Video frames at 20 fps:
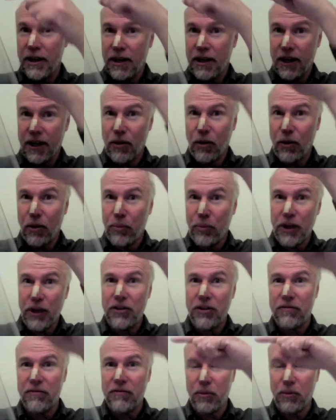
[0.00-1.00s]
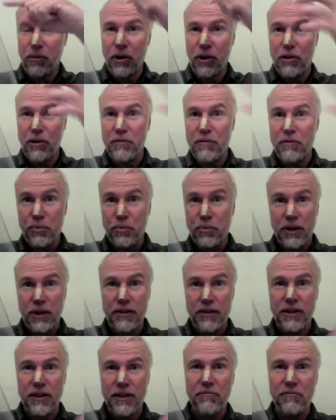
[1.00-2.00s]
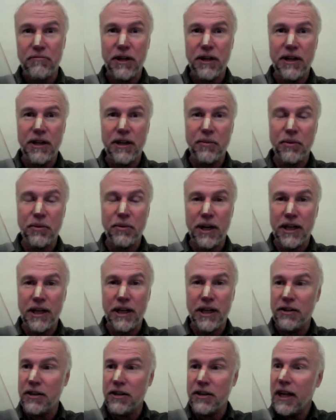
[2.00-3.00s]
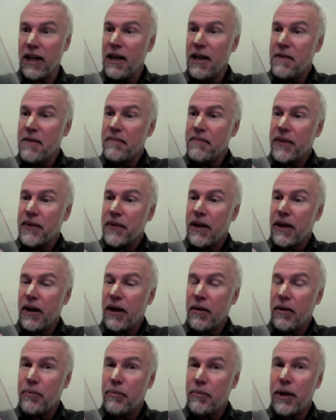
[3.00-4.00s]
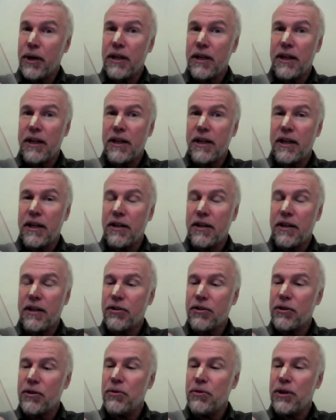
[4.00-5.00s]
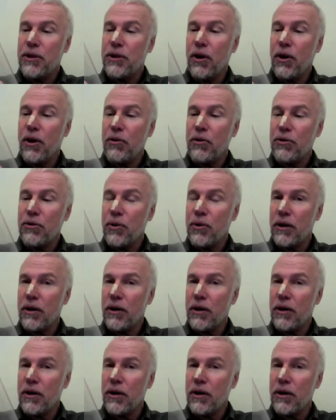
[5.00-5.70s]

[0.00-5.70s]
a whole bunch of them all over the place, infinite number, I guess. Uh, but so you go to where